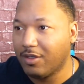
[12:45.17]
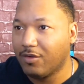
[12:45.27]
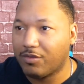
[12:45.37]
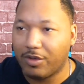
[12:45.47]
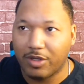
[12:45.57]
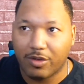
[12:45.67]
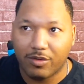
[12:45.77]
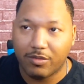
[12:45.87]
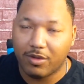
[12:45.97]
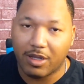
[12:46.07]
for
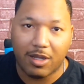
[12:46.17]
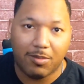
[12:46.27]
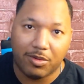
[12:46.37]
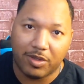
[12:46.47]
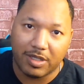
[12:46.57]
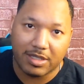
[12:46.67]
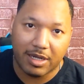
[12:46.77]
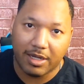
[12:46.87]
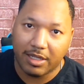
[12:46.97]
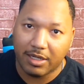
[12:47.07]
a couple things that I
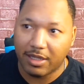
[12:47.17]
needed,